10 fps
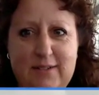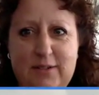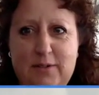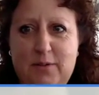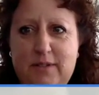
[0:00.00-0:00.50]

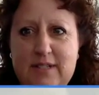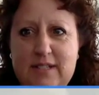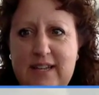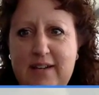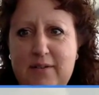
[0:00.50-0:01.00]
to this
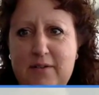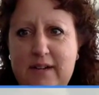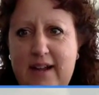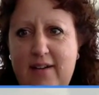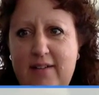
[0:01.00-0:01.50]
GEG
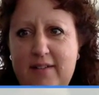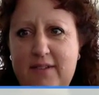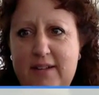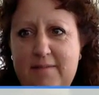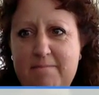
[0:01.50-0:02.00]
NorCal
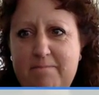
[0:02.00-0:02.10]
event.